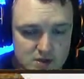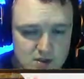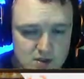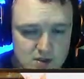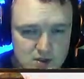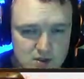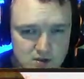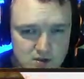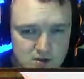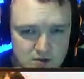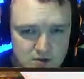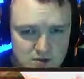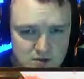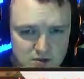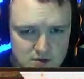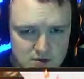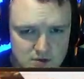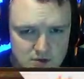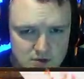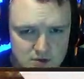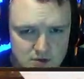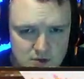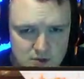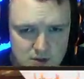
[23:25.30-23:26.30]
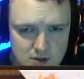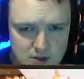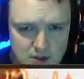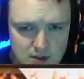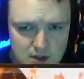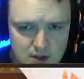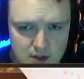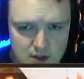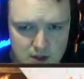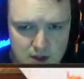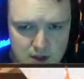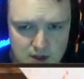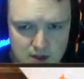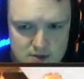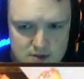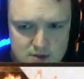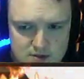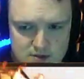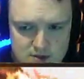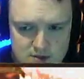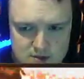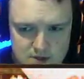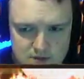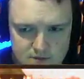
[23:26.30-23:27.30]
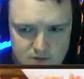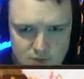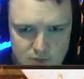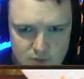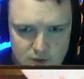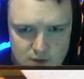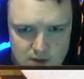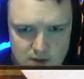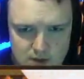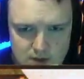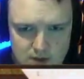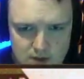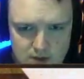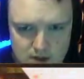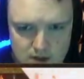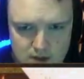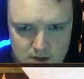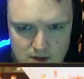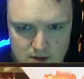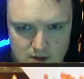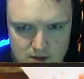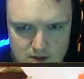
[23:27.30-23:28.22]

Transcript: here, and see if we can get